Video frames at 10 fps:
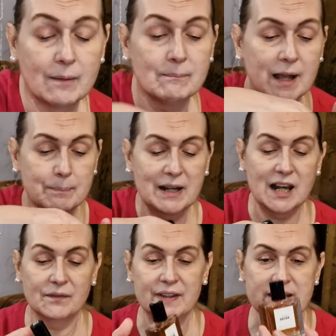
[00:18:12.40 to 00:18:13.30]
my
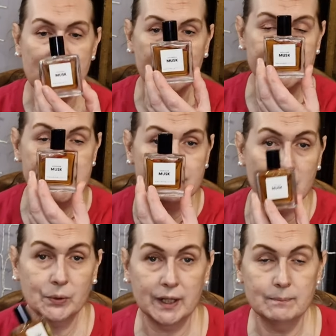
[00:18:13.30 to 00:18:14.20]
beloved
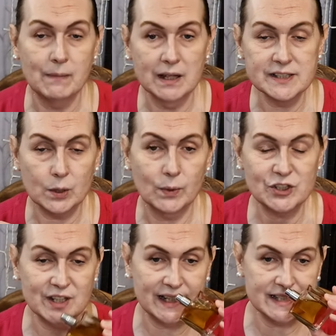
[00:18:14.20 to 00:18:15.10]
Unspoken Musk,
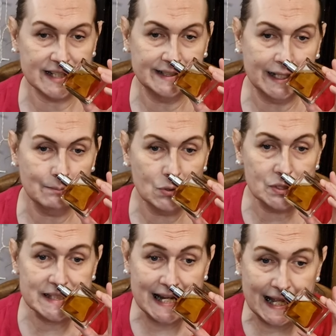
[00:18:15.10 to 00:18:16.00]
which is an
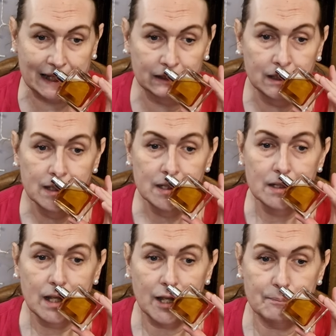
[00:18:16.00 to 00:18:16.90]
Immortelle
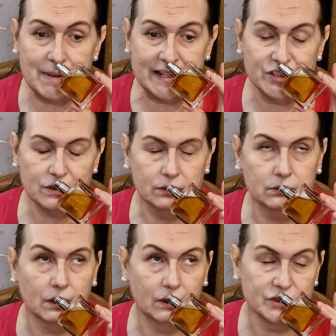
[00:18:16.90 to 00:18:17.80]
herbaceous, oh
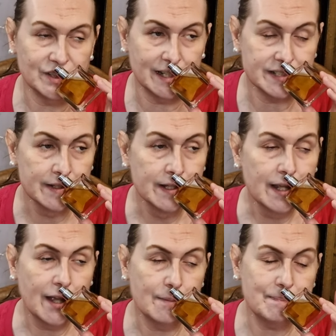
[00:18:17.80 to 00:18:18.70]
gosh, yes,
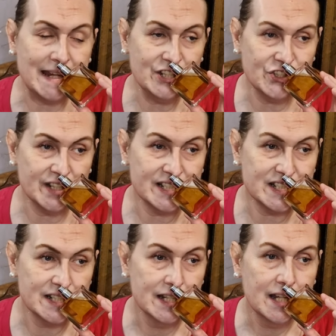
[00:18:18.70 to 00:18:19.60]

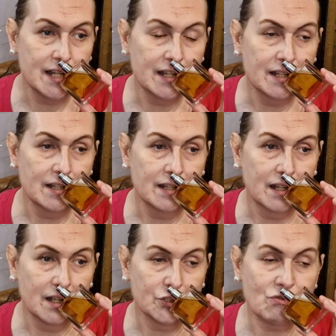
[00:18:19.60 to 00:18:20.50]
herbaceous
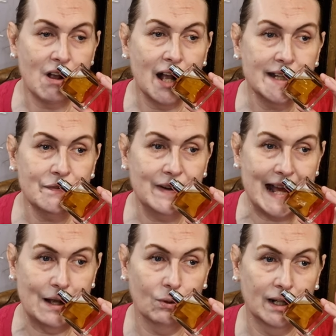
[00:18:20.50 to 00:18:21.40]
dry
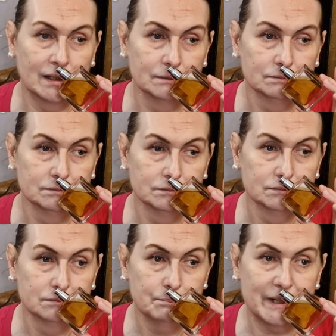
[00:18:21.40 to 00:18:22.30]
flower,
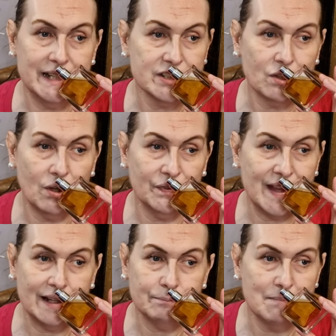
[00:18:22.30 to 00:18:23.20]
but it's got
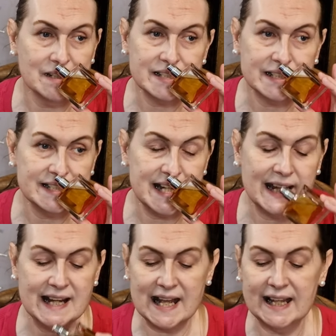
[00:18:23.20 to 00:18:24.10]
that musk
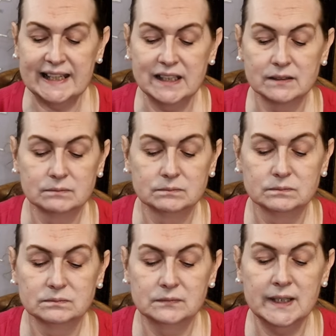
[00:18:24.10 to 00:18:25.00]
DNA.
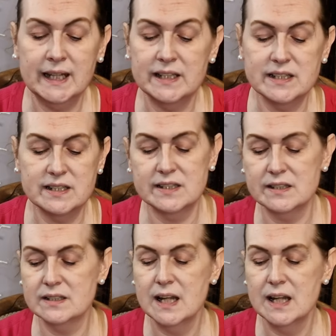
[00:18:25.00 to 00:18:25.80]
It's